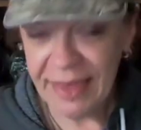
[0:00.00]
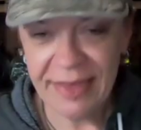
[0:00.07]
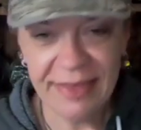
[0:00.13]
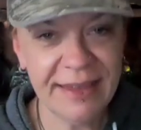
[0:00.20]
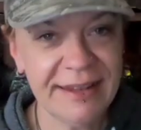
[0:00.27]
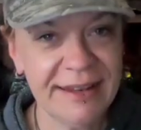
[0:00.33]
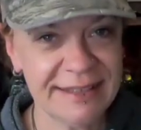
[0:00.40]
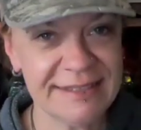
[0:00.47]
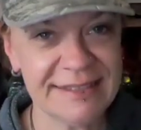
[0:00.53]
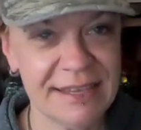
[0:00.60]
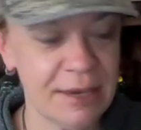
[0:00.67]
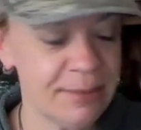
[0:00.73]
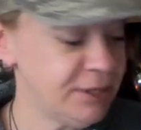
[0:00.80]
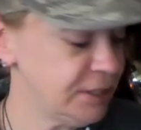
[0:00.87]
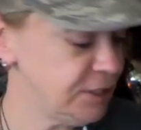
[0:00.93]
The next thing
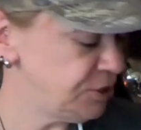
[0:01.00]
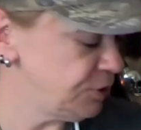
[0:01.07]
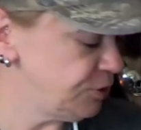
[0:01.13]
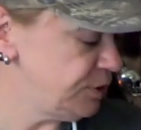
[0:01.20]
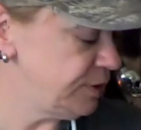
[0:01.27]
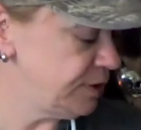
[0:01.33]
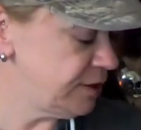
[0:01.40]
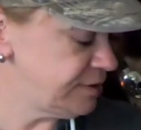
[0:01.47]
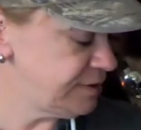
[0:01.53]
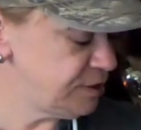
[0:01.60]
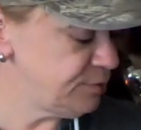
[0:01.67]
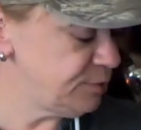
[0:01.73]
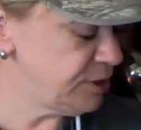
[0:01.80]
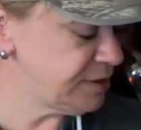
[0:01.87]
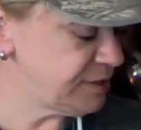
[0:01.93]
I'm going to show you, and I was
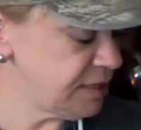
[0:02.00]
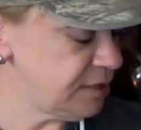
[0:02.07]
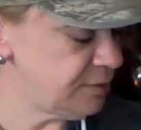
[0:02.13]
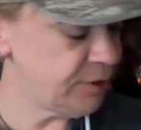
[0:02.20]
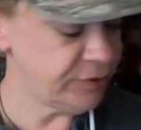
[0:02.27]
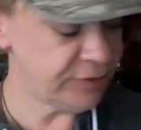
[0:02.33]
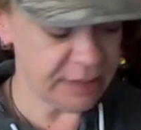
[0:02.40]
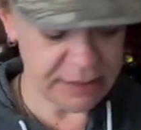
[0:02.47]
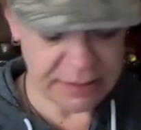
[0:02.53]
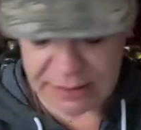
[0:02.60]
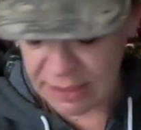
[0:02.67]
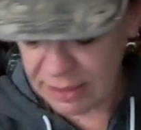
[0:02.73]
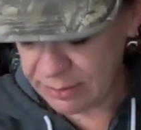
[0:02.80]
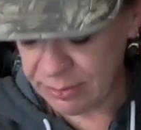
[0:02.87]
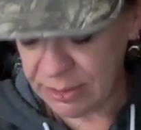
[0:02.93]
super excited about this,
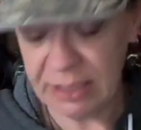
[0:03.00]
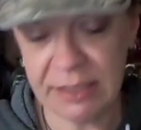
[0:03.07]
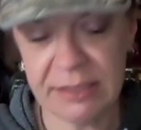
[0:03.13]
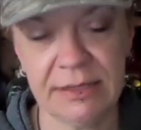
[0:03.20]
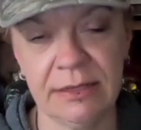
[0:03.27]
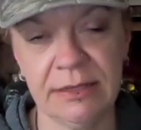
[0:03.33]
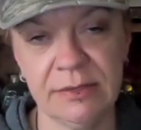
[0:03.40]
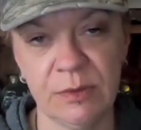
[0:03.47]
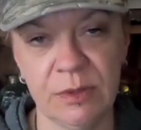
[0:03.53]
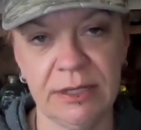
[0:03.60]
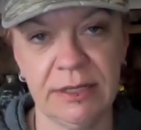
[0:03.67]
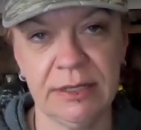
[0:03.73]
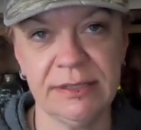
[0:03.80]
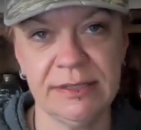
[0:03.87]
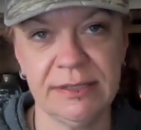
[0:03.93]
and because it is what it
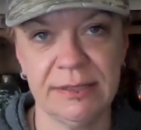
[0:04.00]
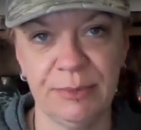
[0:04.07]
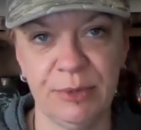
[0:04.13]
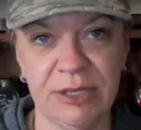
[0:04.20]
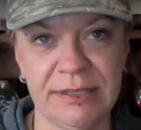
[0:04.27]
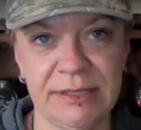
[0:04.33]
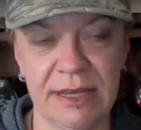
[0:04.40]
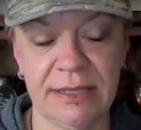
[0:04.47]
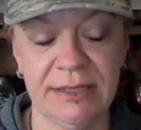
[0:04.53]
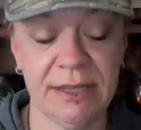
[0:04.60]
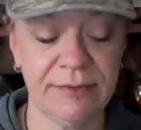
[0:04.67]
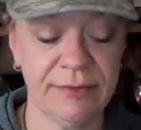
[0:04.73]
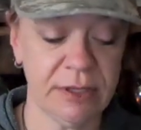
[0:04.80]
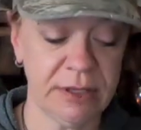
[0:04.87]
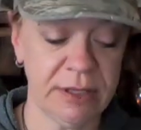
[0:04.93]
is, the price tag
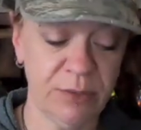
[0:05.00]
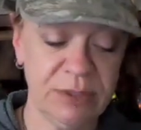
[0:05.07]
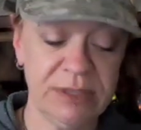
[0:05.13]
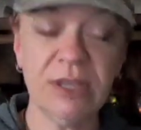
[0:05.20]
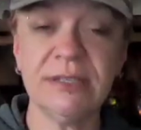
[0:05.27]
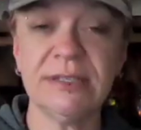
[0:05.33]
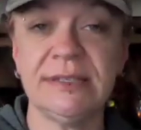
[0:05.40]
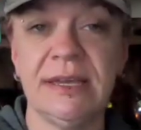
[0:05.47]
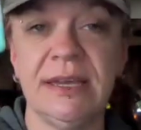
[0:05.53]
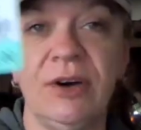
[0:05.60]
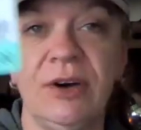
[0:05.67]
definitely was not staying